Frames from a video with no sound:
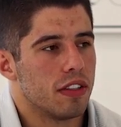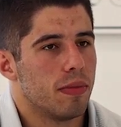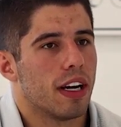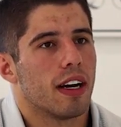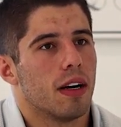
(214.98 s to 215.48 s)

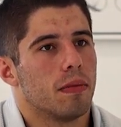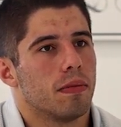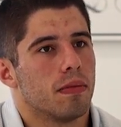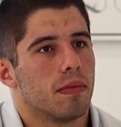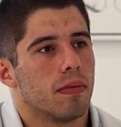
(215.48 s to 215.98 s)
become
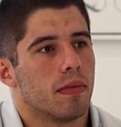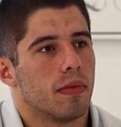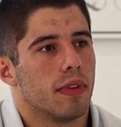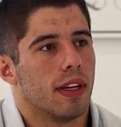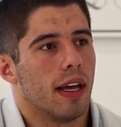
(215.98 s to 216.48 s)

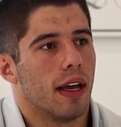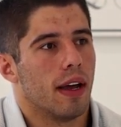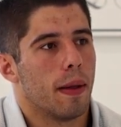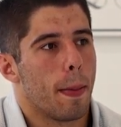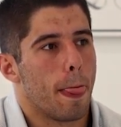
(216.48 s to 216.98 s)

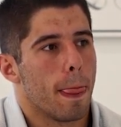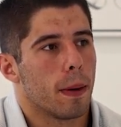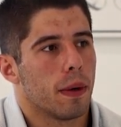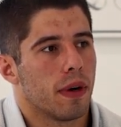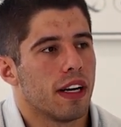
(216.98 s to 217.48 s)
the
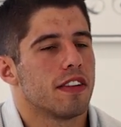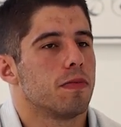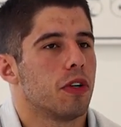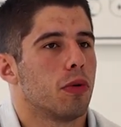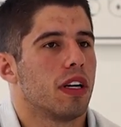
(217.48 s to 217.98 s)
greatest
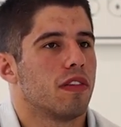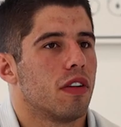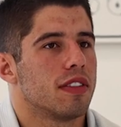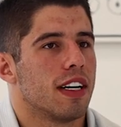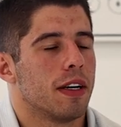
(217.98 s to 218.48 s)
middleweight of
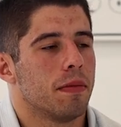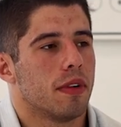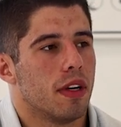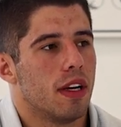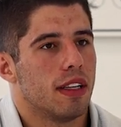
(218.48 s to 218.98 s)
all time,
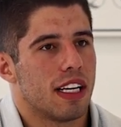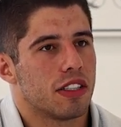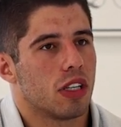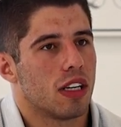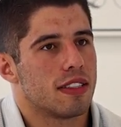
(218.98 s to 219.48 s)
that's
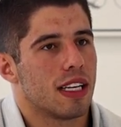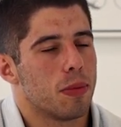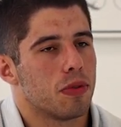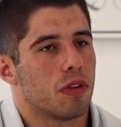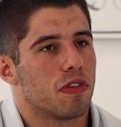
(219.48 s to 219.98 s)
another
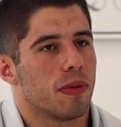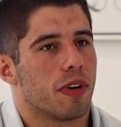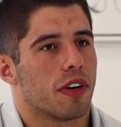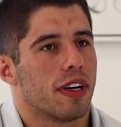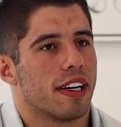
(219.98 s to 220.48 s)
stepstone from
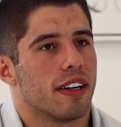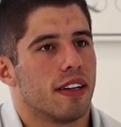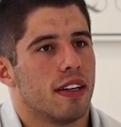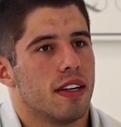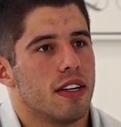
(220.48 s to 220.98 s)
my career.
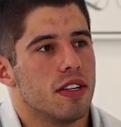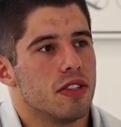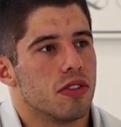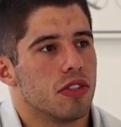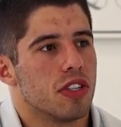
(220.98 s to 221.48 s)

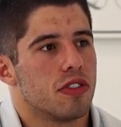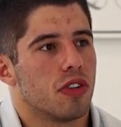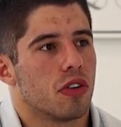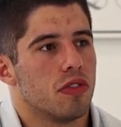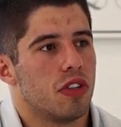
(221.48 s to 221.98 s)
So just to
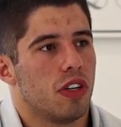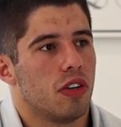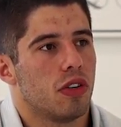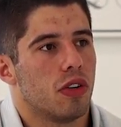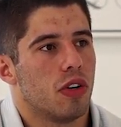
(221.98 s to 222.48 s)

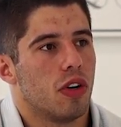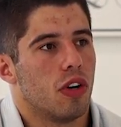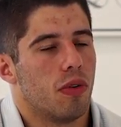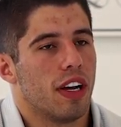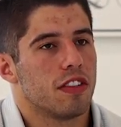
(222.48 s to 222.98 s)
continue,
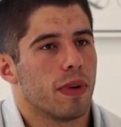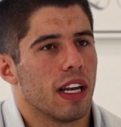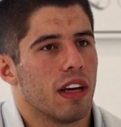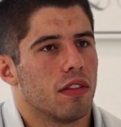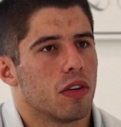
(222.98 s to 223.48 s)
raise my
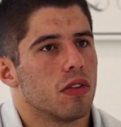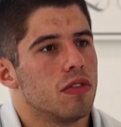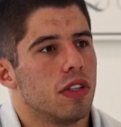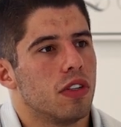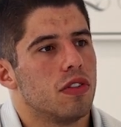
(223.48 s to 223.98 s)
level,
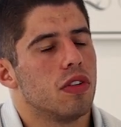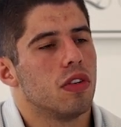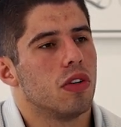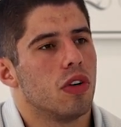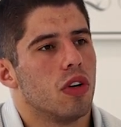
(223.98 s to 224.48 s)
continue
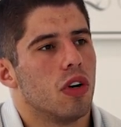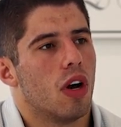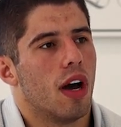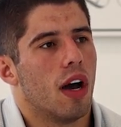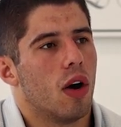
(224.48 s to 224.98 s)
to
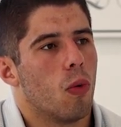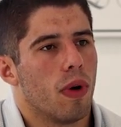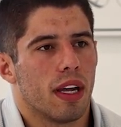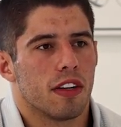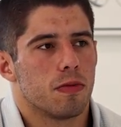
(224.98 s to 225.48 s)

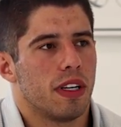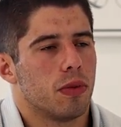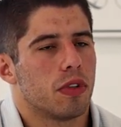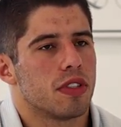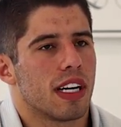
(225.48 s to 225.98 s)
win as many
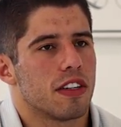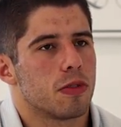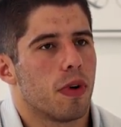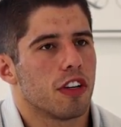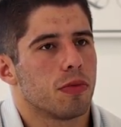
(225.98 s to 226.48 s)
world titles as
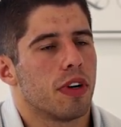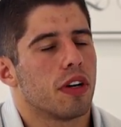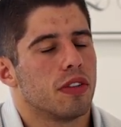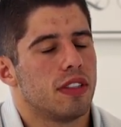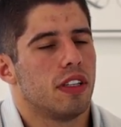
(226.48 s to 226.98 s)
possible, and
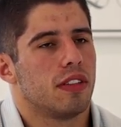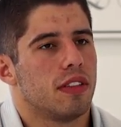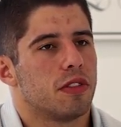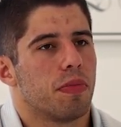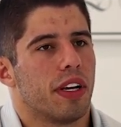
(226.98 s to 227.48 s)
continue to
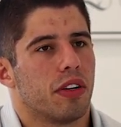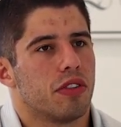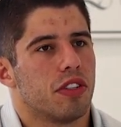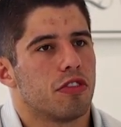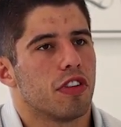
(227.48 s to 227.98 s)
display
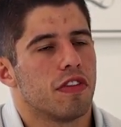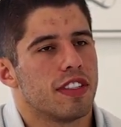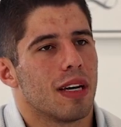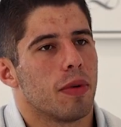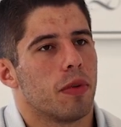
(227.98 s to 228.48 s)
jiu-jitsu every
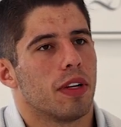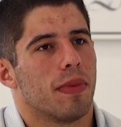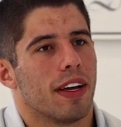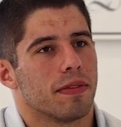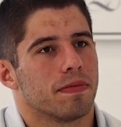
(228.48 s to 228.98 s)
time I'm on the mat.